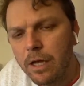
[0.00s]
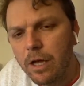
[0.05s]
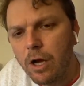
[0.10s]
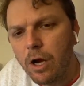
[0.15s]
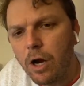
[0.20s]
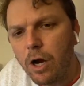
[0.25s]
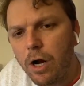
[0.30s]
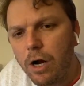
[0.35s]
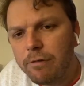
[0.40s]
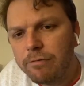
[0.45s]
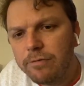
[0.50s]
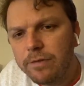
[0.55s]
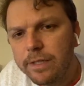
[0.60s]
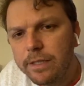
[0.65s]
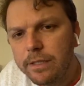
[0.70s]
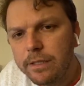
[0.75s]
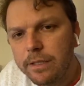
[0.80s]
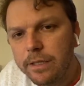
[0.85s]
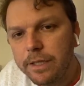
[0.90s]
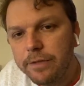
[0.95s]

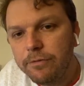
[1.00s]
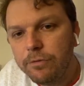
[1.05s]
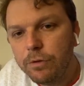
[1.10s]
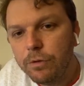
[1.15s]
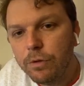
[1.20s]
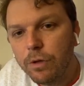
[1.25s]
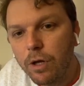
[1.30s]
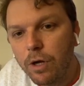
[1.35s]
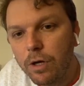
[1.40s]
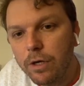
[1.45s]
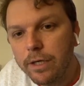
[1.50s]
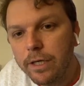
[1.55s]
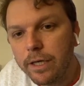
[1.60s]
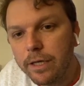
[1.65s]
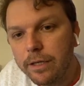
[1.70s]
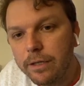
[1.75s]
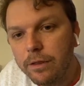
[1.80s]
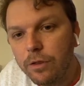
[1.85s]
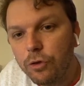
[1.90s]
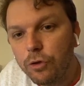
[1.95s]
Often, if you log
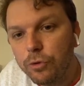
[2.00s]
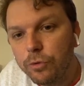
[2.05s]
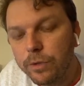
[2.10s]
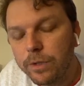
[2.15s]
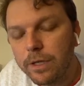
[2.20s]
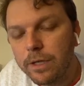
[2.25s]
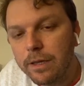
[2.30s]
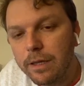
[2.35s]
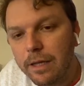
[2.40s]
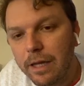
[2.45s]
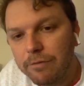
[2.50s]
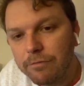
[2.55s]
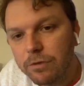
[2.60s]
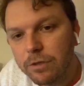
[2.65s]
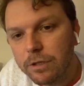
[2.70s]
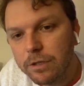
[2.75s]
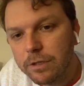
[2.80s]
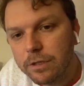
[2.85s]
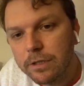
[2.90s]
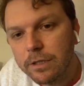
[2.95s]
in through
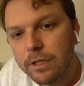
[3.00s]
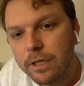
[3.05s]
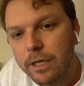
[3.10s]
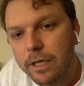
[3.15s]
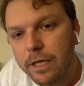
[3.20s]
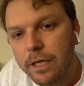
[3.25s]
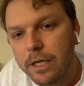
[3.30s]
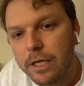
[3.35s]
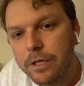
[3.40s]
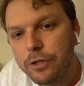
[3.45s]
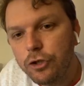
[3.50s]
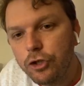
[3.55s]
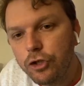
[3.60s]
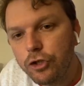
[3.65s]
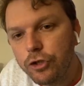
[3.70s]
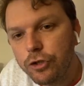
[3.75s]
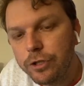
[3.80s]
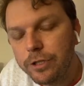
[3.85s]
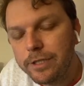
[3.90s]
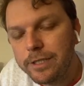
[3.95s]
Clever, it
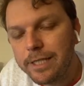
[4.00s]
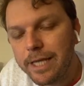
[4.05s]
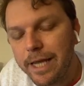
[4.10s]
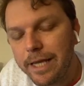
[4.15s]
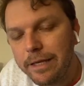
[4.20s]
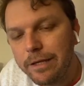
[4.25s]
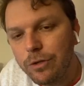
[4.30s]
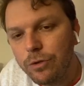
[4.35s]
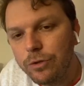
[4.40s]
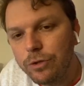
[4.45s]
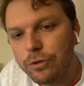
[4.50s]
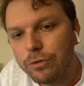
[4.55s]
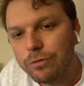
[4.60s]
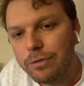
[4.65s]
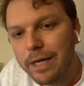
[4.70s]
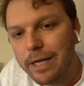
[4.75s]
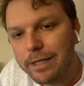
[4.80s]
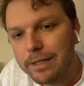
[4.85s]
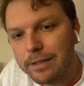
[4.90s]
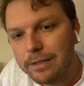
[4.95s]
should take you
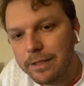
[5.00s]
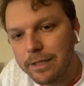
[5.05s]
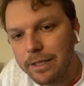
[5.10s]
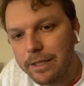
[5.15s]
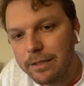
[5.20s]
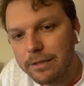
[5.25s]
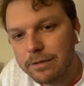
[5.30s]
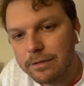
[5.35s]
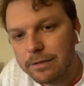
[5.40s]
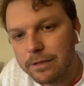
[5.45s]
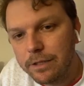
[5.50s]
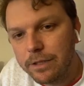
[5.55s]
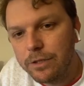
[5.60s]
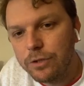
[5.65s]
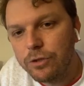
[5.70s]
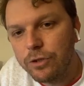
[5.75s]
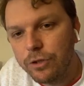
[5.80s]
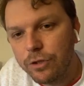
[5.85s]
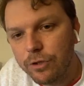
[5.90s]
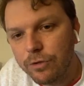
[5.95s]
directly
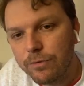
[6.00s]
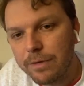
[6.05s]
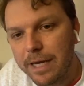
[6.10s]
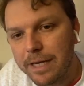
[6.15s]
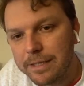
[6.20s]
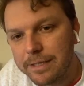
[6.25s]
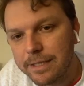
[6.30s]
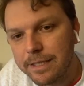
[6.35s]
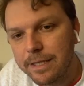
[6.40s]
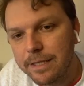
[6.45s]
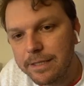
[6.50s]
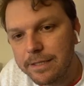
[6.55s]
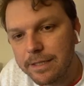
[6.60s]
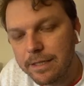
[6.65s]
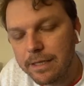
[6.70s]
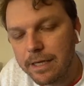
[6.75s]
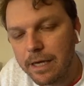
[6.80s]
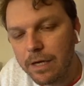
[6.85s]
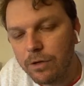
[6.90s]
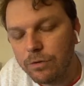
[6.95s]
into your Raz Kids
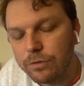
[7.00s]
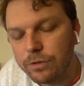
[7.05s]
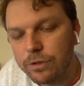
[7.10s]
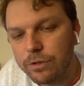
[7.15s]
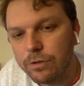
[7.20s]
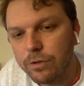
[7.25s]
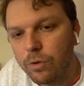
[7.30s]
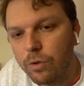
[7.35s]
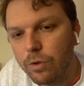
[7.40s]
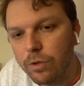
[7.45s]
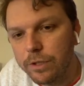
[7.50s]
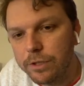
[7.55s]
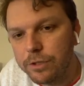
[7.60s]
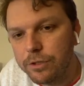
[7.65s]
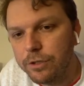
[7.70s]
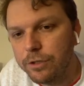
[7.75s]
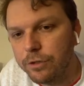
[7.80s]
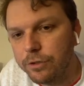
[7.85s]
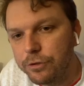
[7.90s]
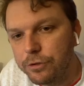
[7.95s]
account or
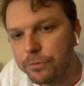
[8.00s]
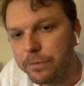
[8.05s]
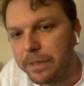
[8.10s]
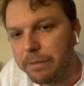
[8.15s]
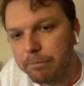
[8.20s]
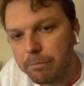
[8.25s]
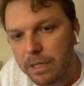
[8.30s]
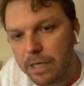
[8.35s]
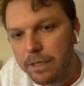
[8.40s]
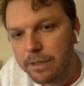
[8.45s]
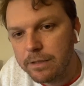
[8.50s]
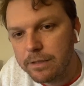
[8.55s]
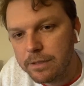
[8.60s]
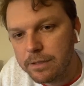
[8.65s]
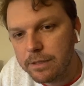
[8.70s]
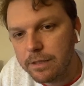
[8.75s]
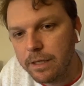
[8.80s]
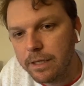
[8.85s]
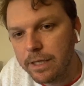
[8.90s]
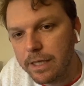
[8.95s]
into your
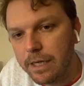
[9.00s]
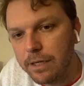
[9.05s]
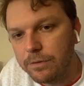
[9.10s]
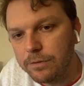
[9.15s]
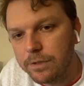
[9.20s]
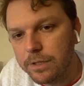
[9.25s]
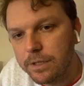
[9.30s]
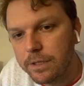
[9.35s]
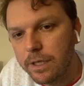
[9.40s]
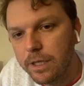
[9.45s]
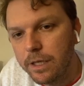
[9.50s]
Dreambox account.